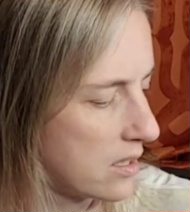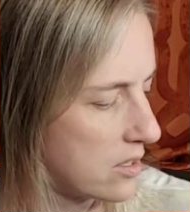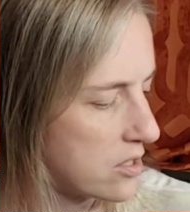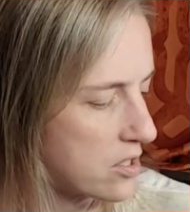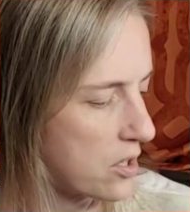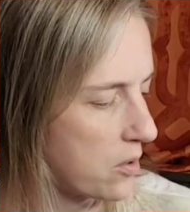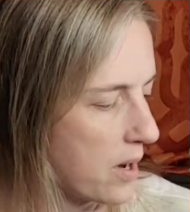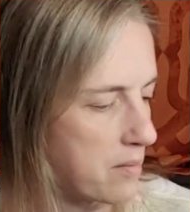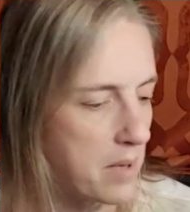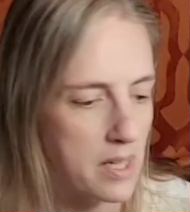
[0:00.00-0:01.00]
So
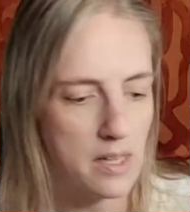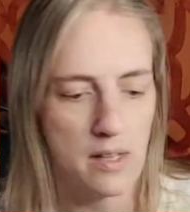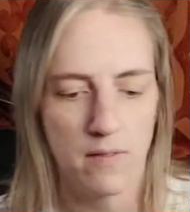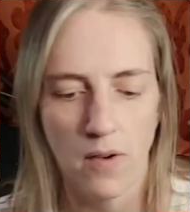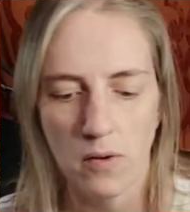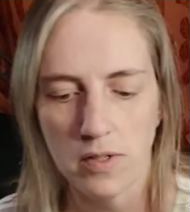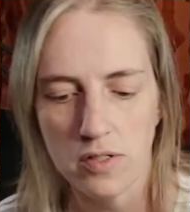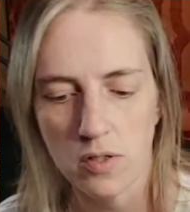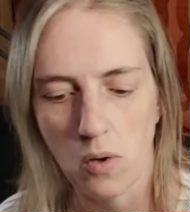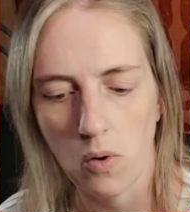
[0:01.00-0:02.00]
I mainly
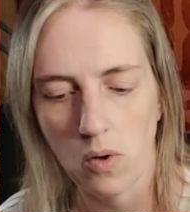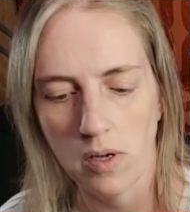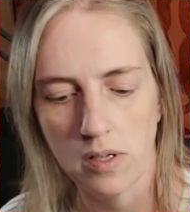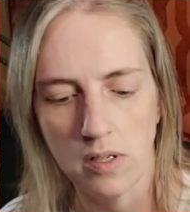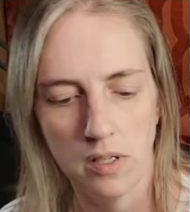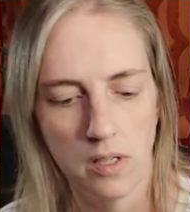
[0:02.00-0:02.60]
focused on